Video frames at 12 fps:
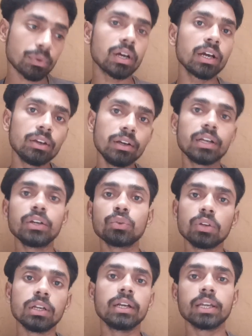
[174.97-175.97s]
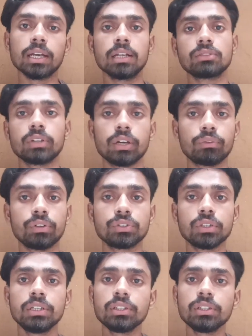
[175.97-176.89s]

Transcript: priority to learning English language.